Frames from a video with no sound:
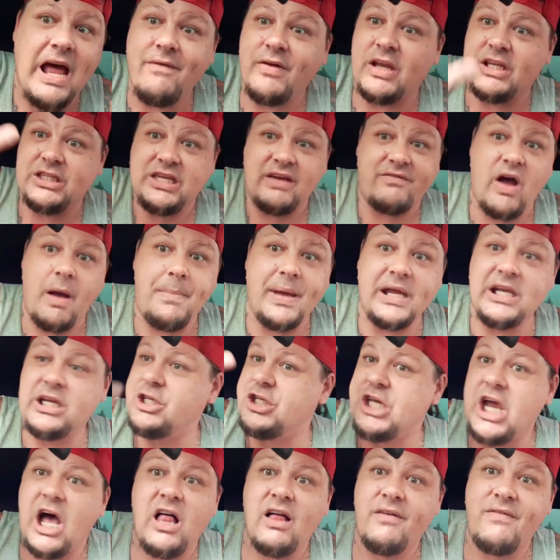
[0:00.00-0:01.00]
Have I been to
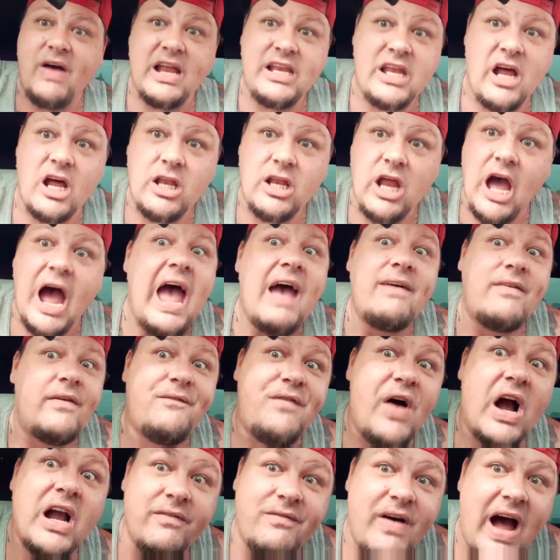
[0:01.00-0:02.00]
jail? I haven't fucking
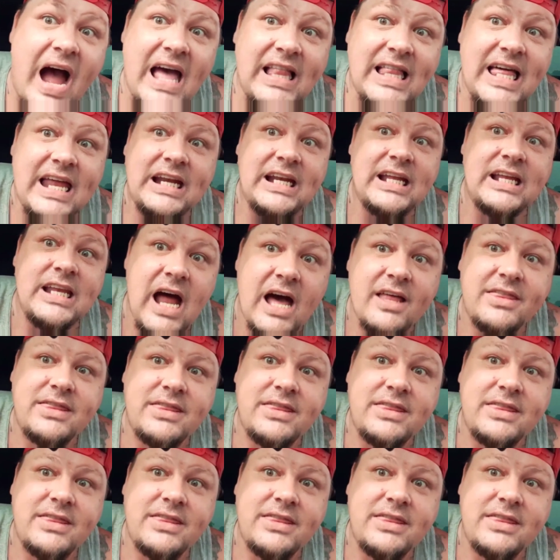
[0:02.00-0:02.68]
violated it, nothing.